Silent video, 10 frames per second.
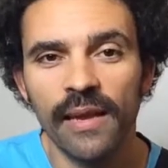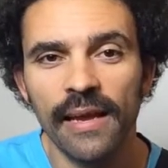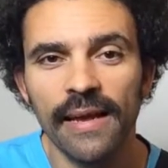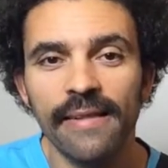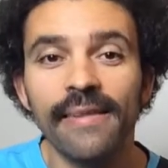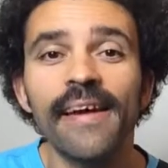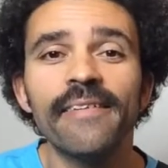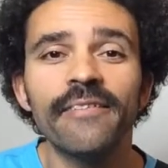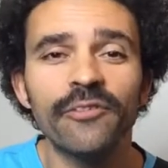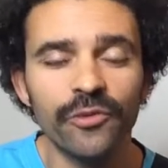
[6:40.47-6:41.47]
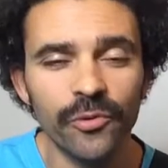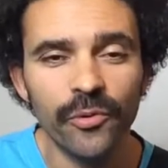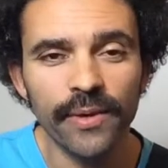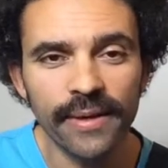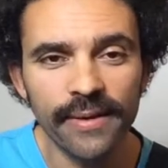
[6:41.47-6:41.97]
And that will do
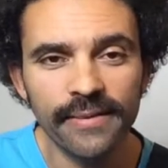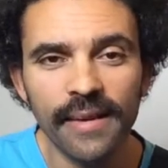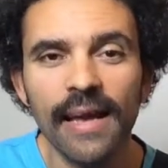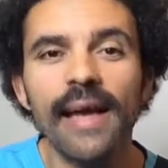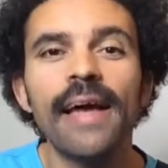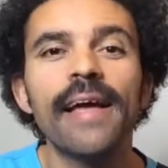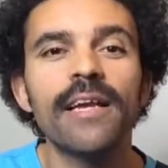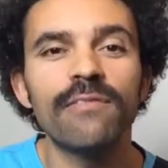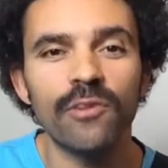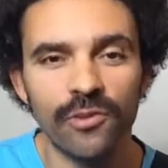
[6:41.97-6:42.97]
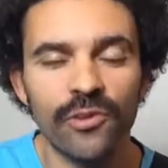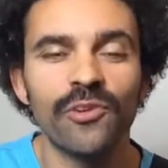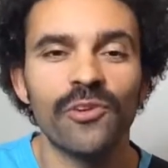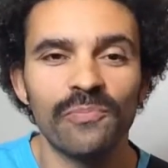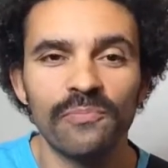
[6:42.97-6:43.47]
your ears a hell of a lot of
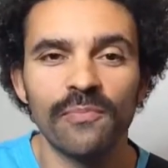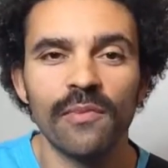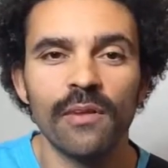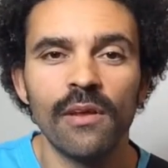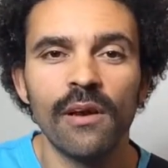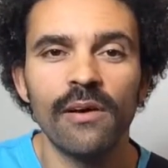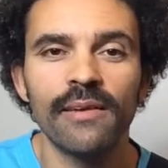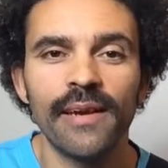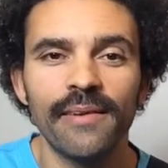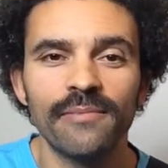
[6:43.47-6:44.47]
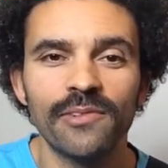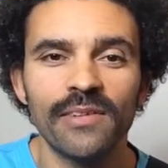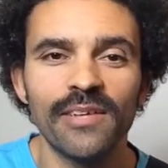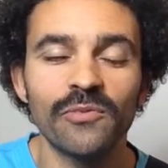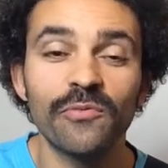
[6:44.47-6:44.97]
good. Okay, so
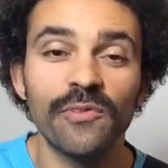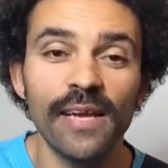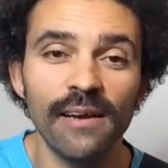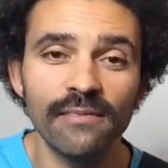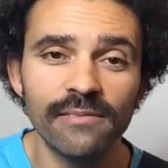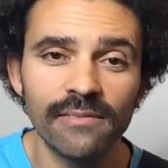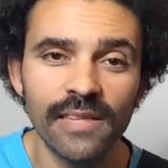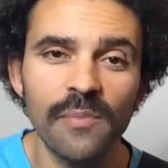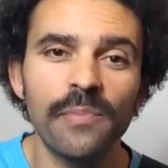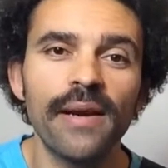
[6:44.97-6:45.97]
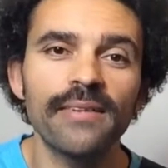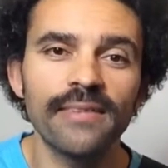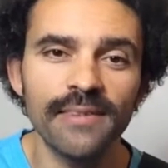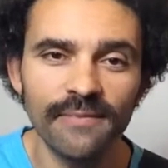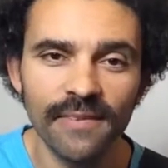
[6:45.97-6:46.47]
that's all for now. Keep
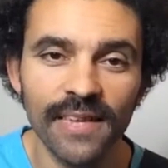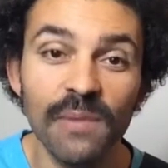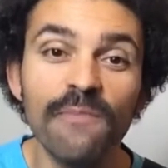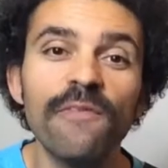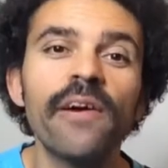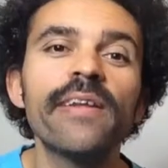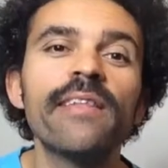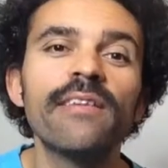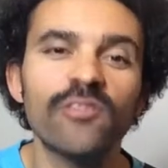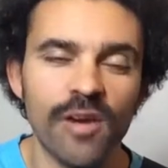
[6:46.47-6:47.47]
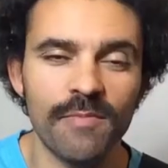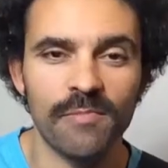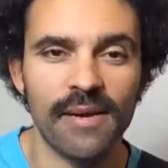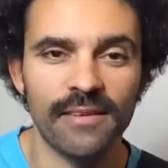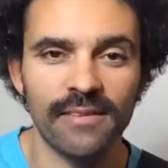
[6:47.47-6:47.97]
practicing, keep finding the time to
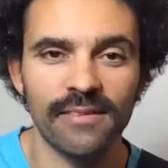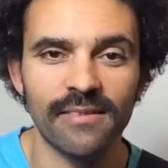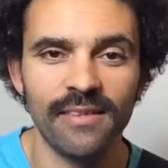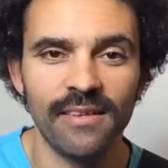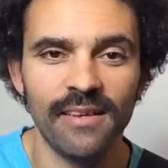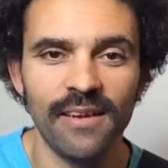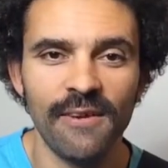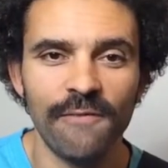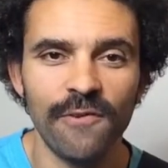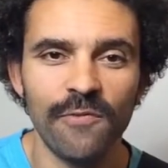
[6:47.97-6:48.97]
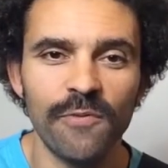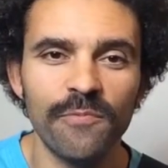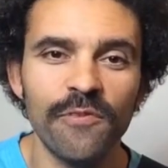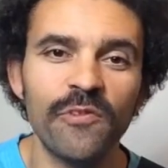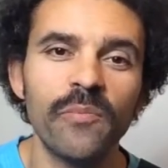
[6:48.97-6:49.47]
practice. Phil from
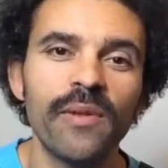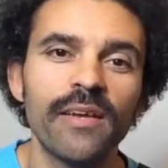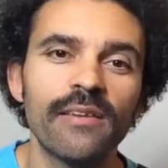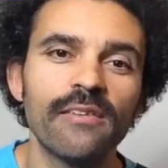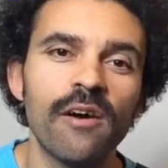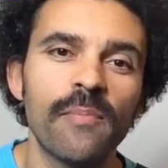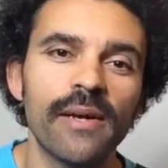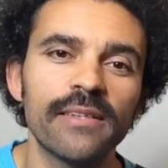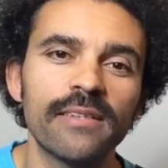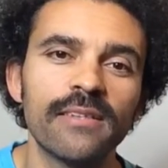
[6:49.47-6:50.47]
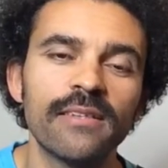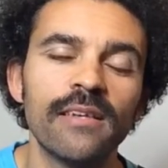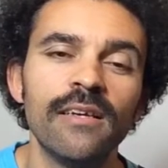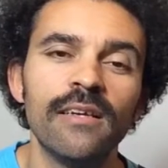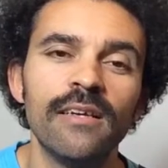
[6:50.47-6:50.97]

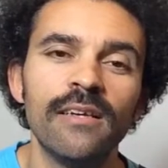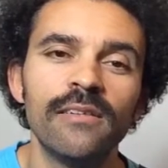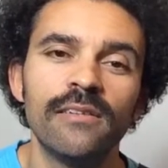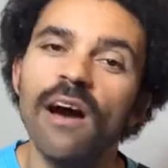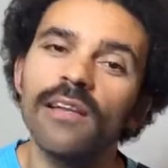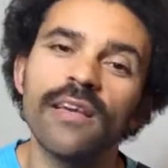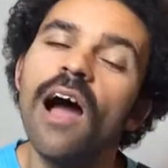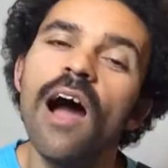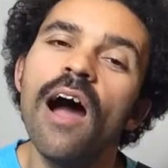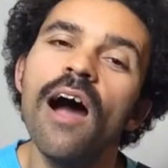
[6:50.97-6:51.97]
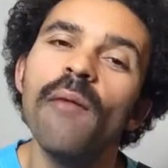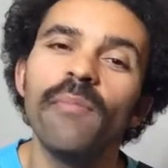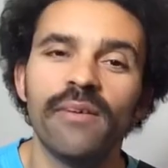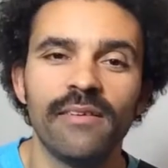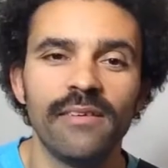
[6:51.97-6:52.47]
50minuteguitarpractice.com
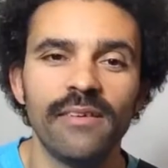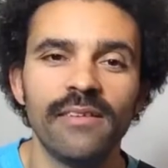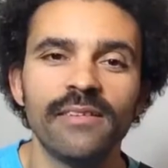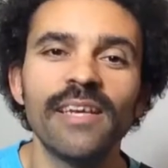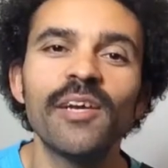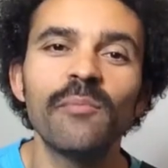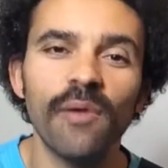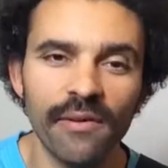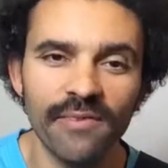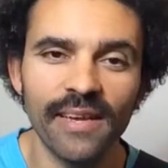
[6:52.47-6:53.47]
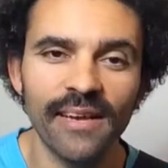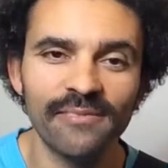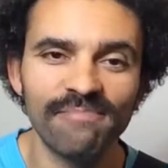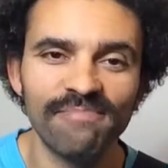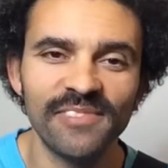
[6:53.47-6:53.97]
saying goodbye for now.
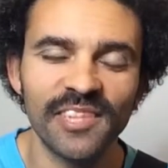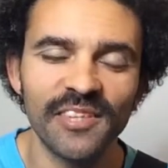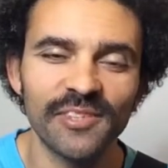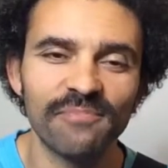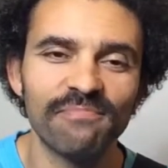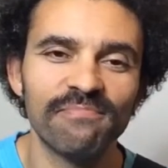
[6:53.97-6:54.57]
Cheers.